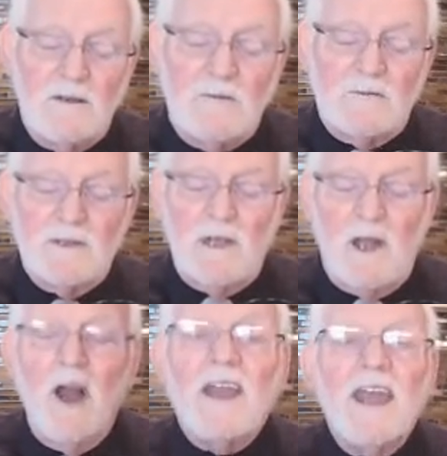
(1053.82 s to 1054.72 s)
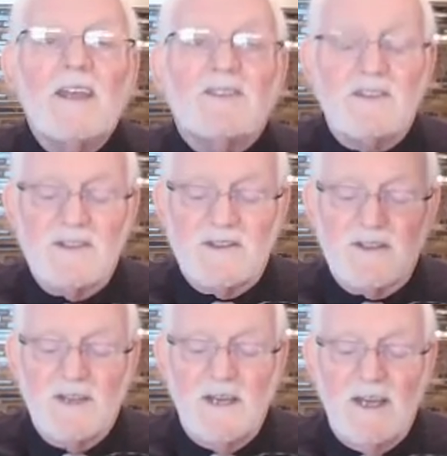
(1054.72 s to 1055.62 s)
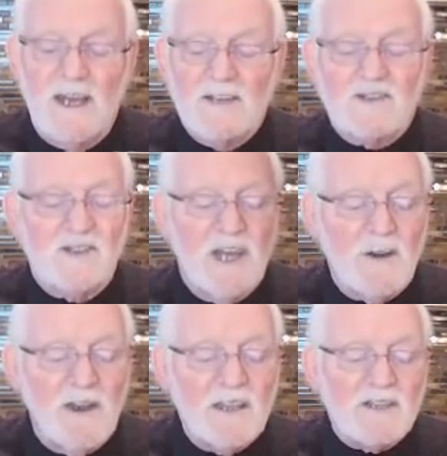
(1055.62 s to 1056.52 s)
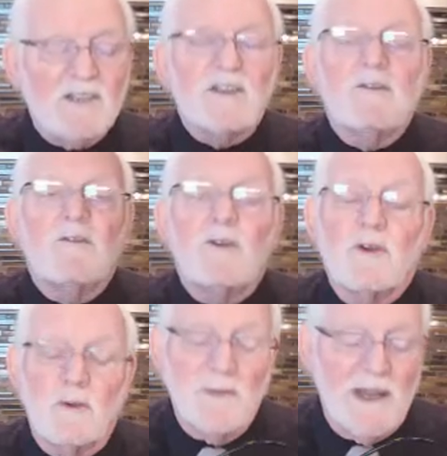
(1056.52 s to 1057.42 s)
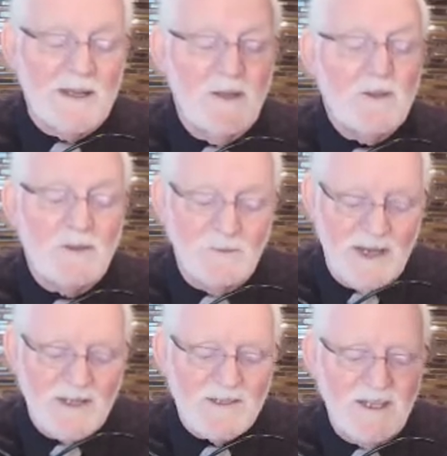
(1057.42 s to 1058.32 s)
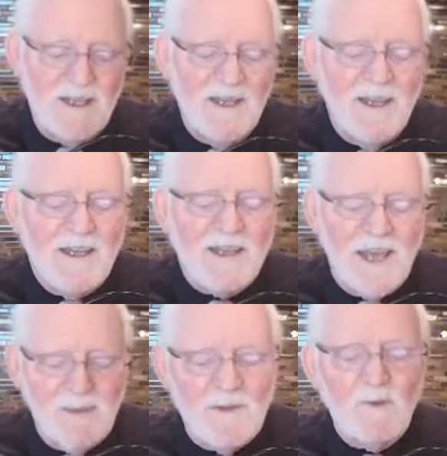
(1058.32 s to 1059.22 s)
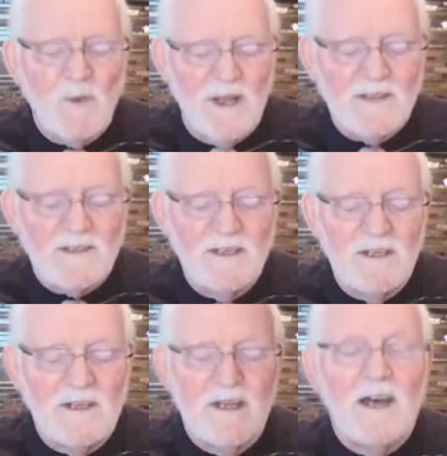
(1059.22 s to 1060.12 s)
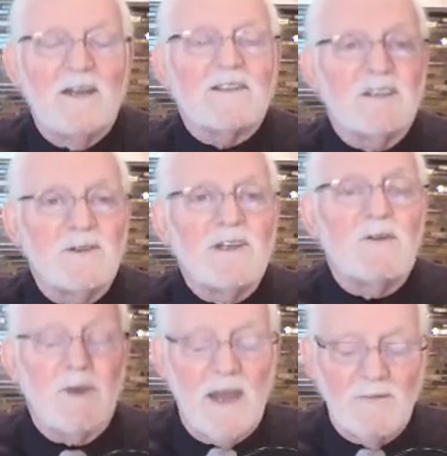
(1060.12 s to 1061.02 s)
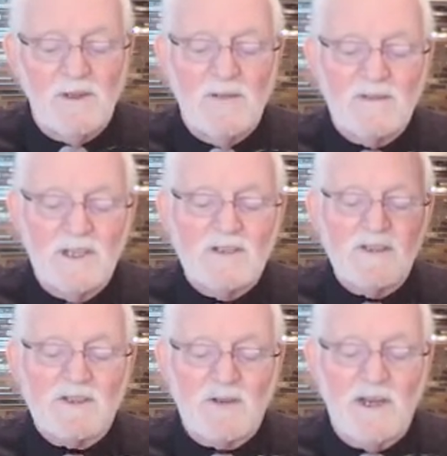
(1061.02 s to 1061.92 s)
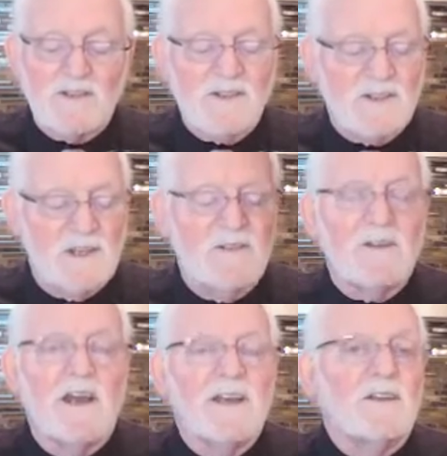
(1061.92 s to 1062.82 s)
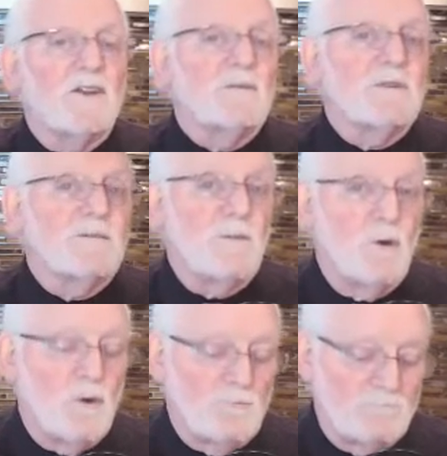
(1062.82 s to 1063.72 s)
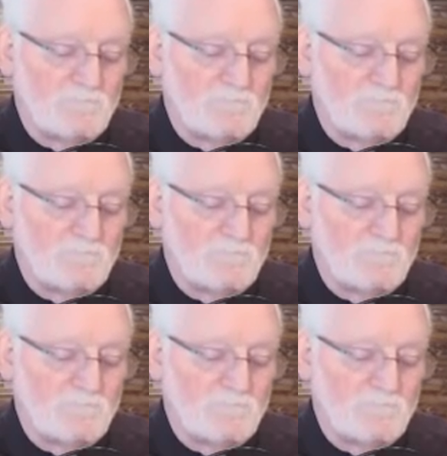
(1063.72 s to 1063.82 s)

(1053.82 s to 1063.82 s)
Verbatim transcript: for the long ages as generations of humanity came and went until the arrival of Jesus Christ, the Son of God, in human form.